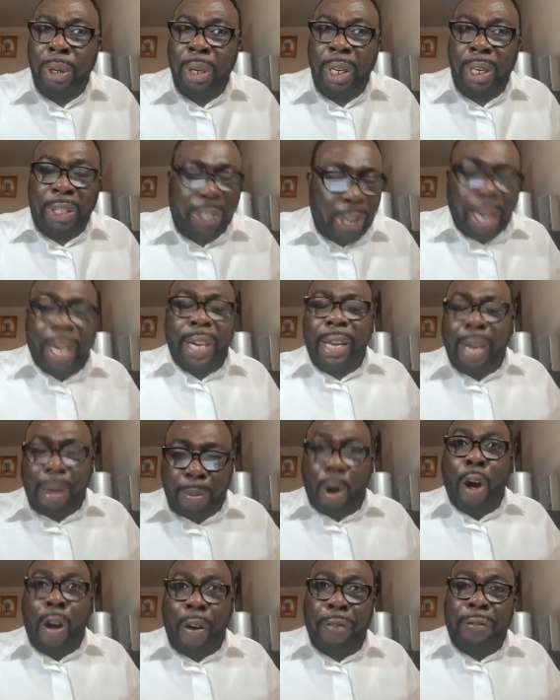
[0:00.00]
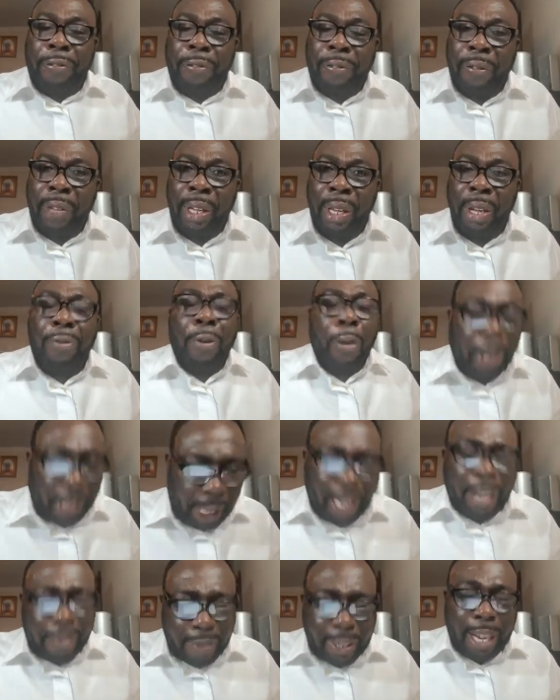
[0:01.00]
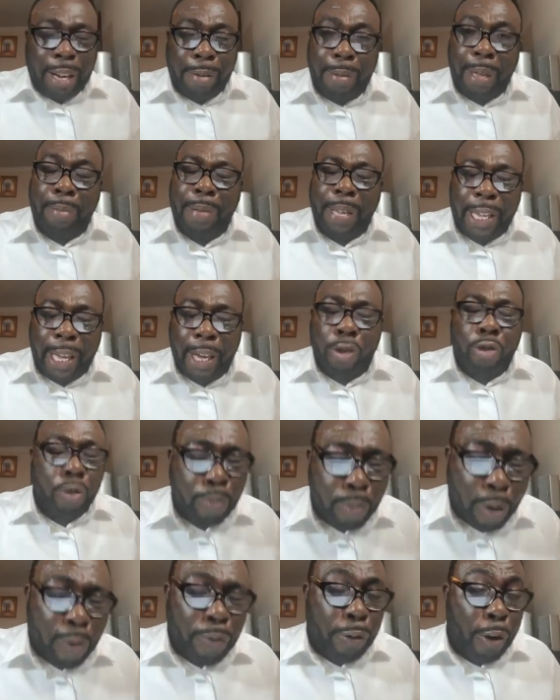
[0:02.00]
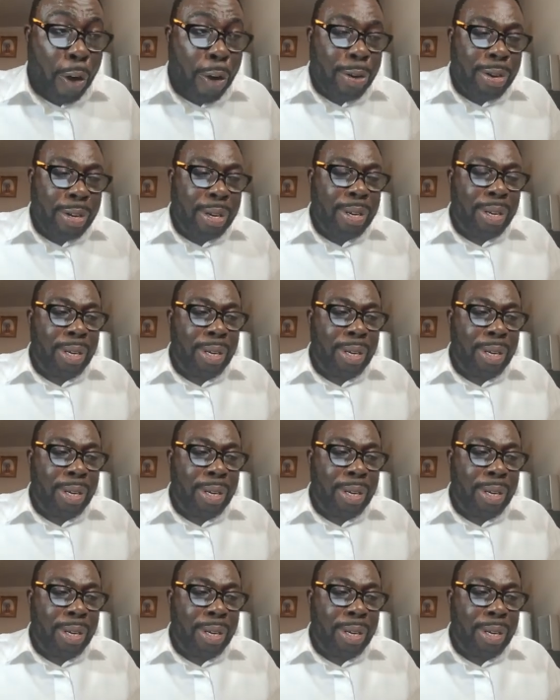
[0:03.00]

Shake them off, forgive them, and begin to move on.